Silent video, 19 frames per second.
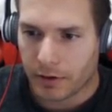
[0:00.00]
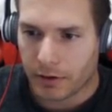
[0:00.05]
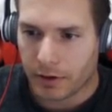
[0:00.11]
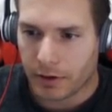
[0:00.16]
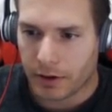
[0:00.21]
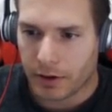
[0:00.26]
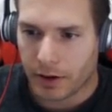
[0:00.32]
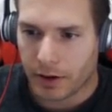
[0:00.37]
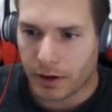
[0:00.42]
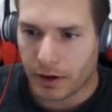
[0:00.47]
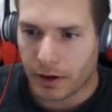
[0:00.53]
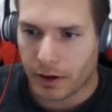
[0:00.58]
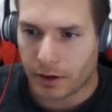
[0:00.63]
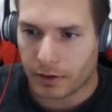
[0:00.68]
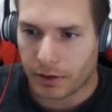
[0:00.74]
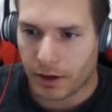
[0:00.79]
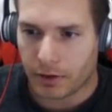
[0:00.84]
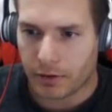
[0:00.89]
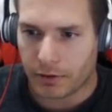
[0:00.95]
Yeah,
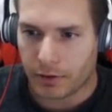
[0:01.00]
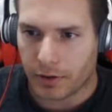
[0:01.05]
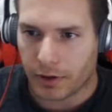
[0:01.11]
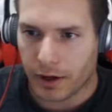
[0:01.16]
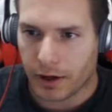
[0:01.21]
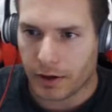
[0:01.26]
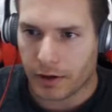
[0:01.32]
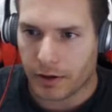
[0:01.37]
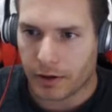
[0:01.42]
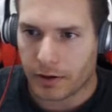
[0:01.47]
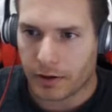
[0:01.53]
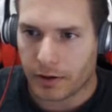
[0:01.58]
I'll do that.